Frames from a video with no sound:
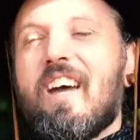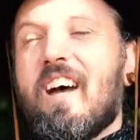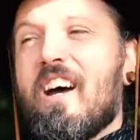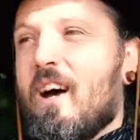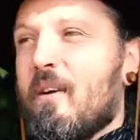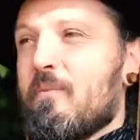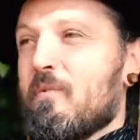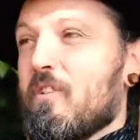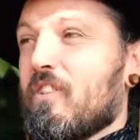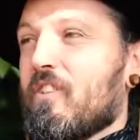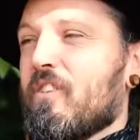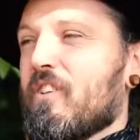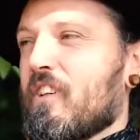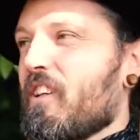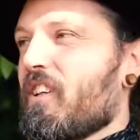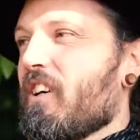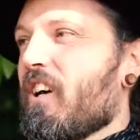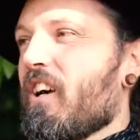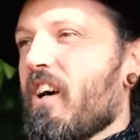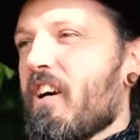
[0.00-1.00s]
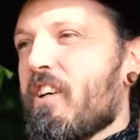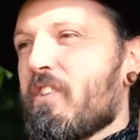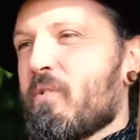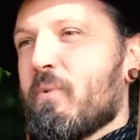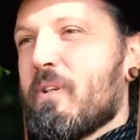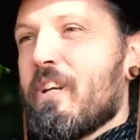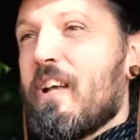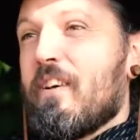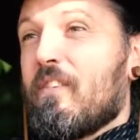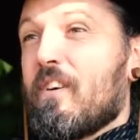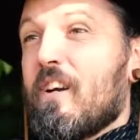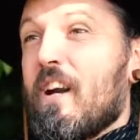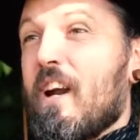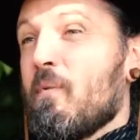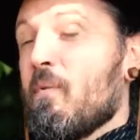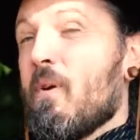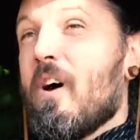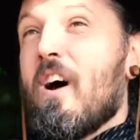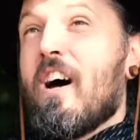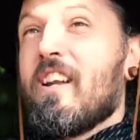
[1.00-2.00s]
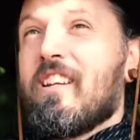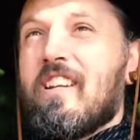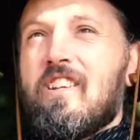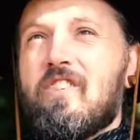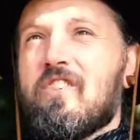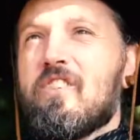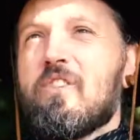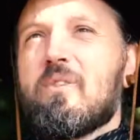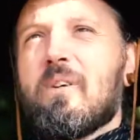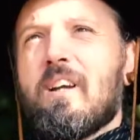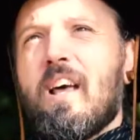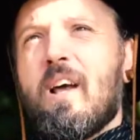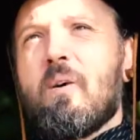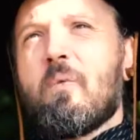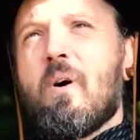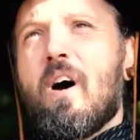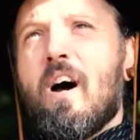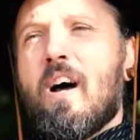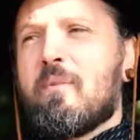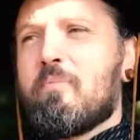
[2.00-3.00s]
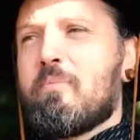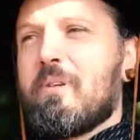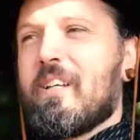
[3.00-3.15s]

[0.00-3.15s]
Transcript: I'm just going to cause whatever I want and do what I want,